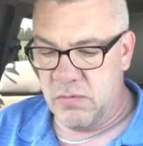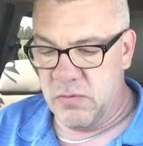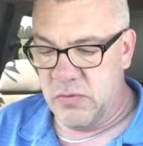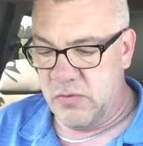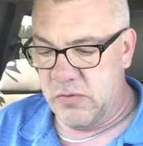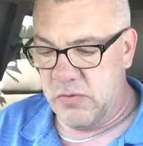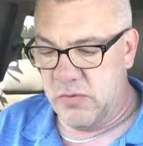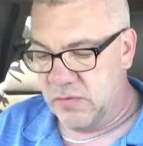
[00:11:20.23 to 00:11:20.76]

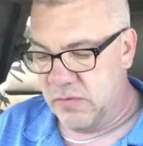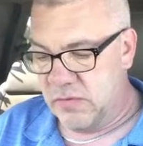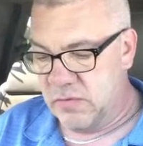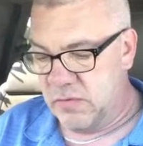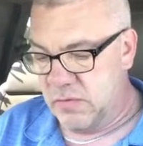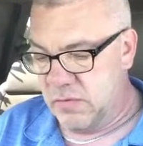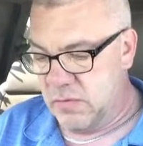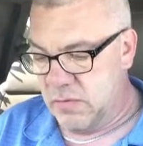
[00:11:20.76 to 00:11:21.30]
Beautiful.
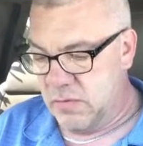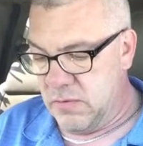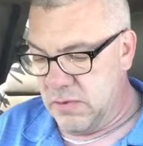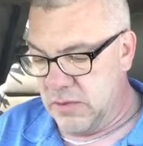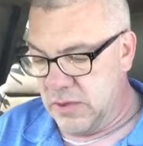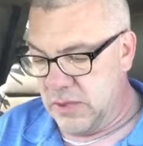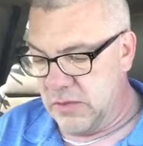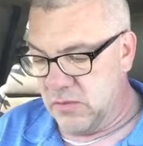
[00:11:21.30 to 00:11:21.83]

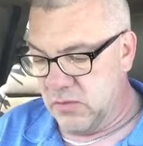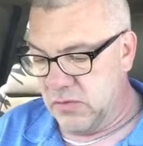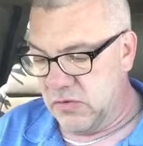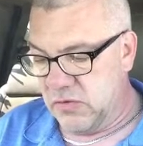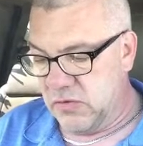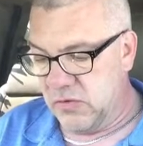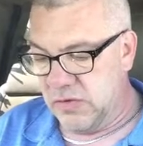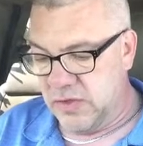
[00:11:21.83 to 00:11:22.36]
I think only
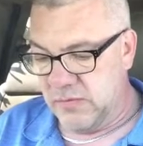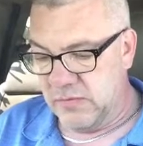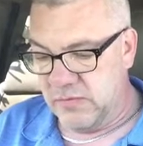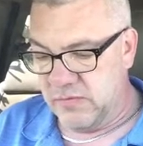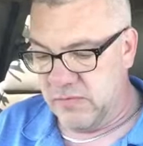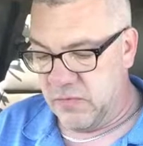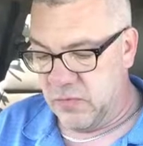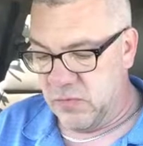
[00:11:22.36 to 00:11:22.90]
2 times
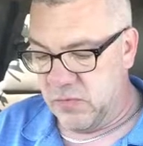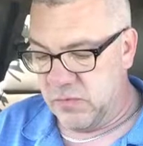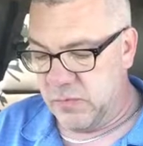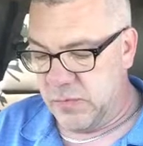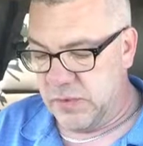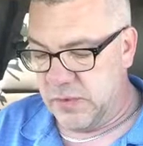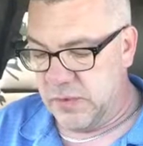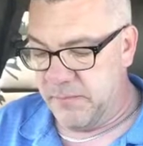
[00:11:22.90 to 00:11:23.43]
on photos,
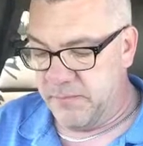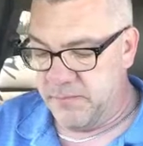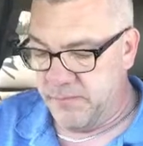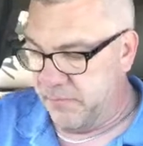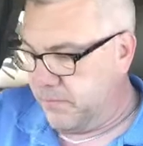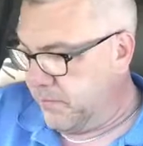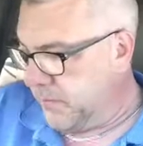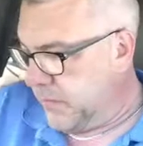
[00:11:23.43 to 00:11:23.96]
but
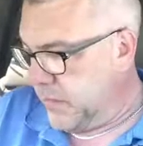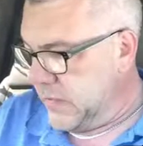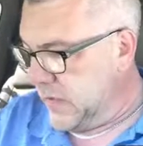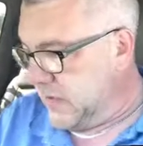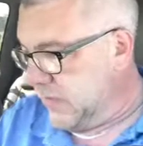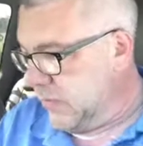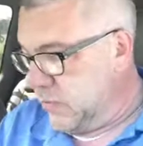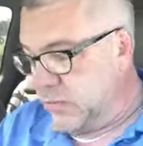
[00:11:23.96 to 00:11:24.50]

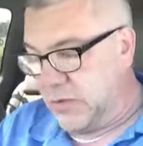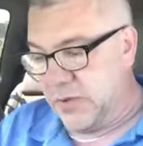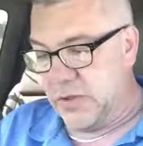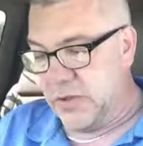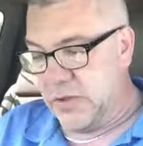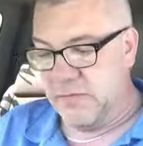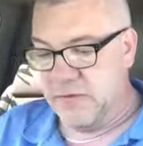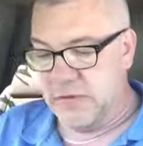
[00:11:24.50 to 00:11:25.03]
that's still pretty
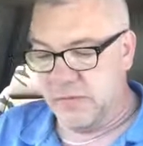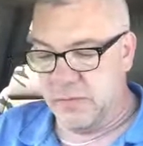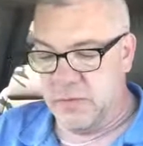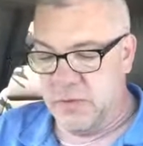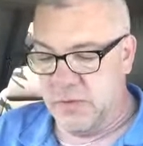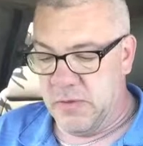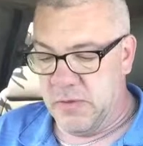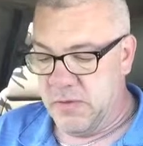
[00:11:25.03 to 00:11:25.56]
good if you ask
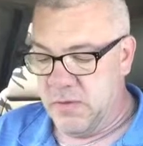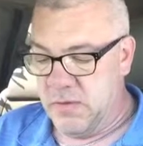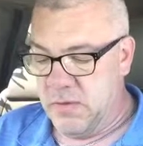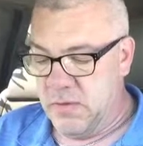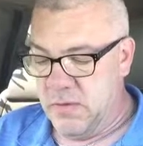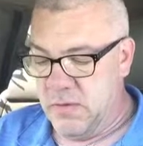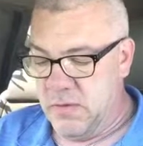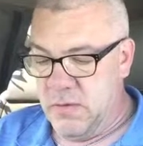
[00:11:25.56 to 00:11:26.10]
me.
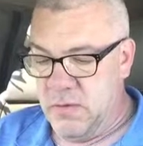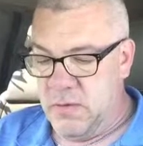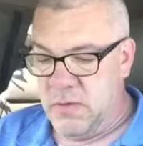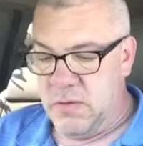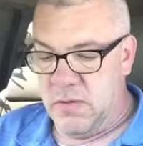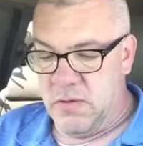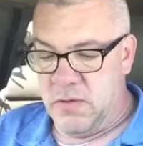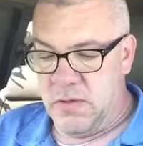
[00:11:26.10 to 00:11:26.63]

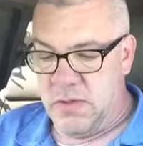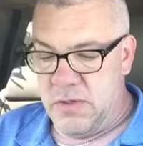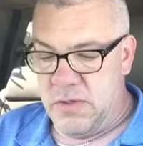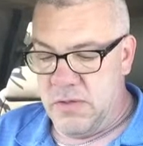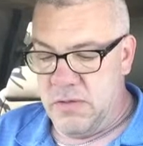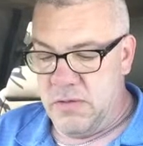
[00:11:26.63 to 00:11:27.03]
All right,